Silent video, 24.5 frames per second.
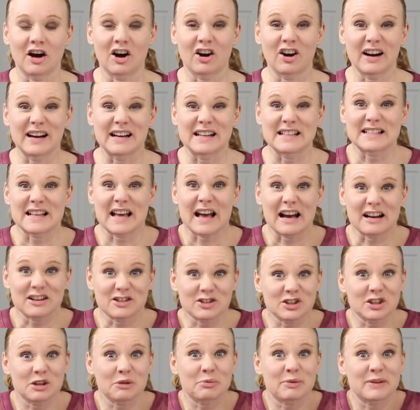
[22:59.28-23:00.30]
All right, it's
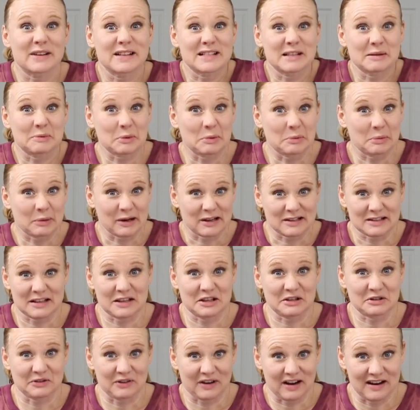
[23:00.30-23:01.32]
actually a pretty simple
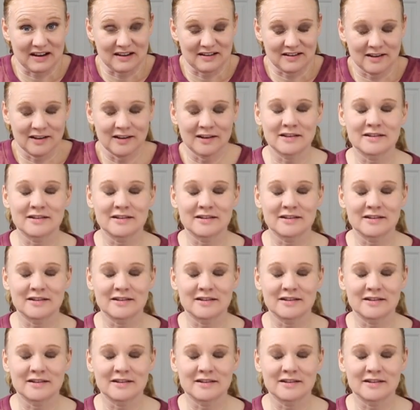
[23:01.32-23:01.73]
process, right?